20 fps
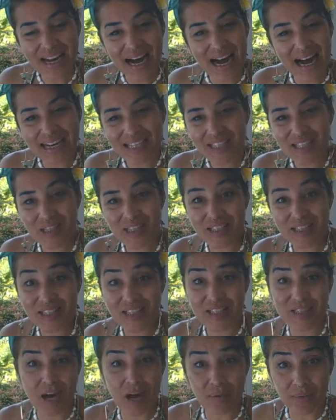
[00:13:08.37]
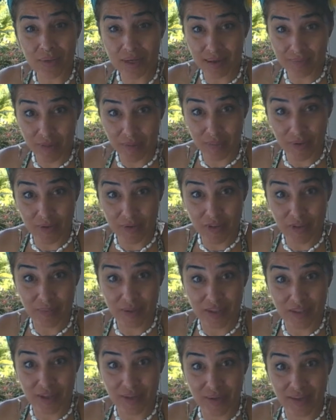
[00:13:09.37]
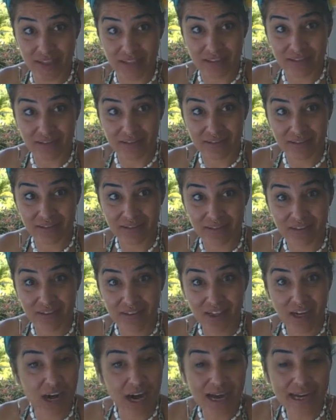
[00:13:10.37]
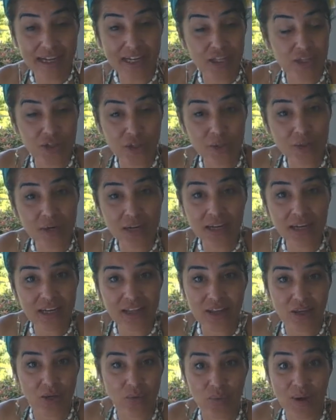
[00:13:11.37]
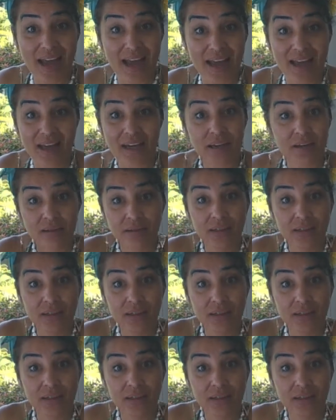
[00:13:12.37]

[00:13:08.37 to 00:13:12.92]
Actually, this is not what I'm supposed to be doing. I could do it either way.